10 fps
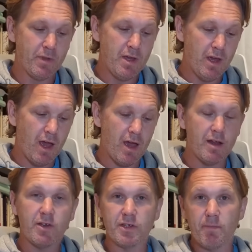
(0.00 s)

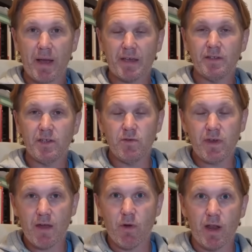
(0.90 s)
Because I'm back in the
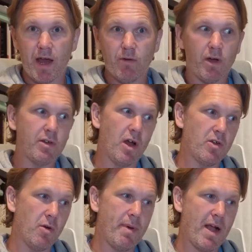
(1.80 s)
UK right now, I
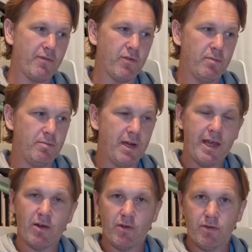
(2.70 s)
got back from
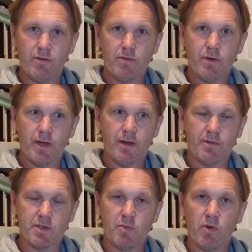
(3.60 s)
Lyon
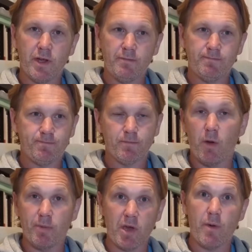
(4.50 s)
this morning. I'll
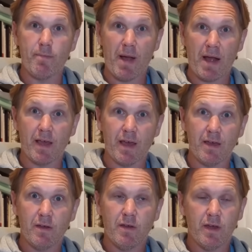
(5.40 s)
be going back there
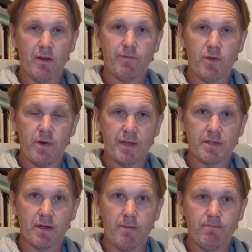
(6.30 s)
in a few days' time.